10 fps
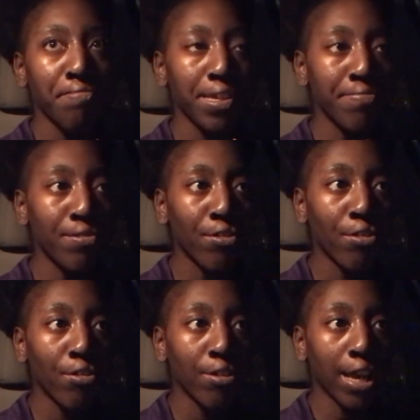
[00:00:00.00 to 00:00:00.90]

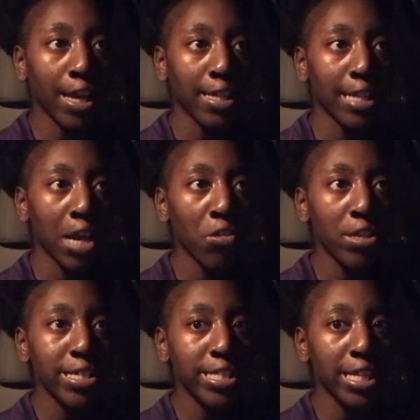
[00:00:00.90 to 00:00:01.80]
people, like, not
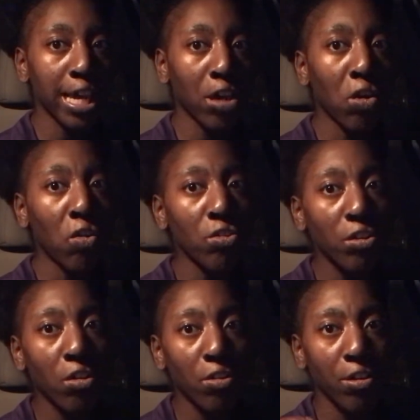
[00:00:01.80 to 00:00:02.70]
only is it like, oh, you
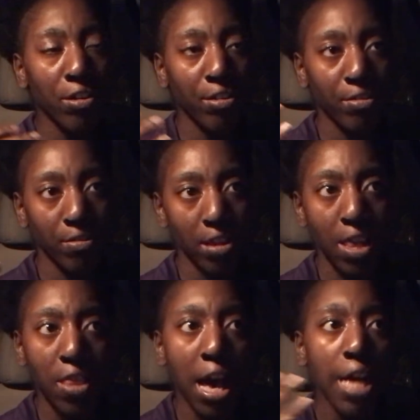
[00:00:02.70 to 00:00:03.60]
know, they're
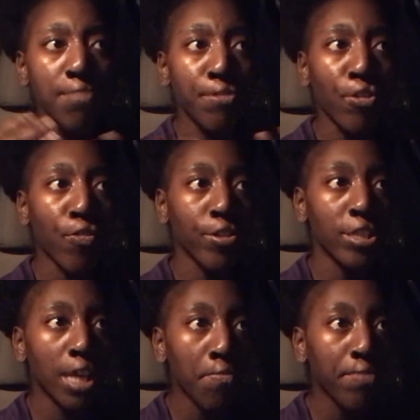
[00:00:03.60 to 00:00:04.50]
in the hospital for
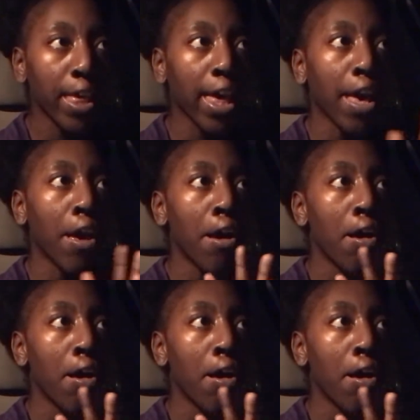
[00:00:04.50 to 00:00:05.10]
something,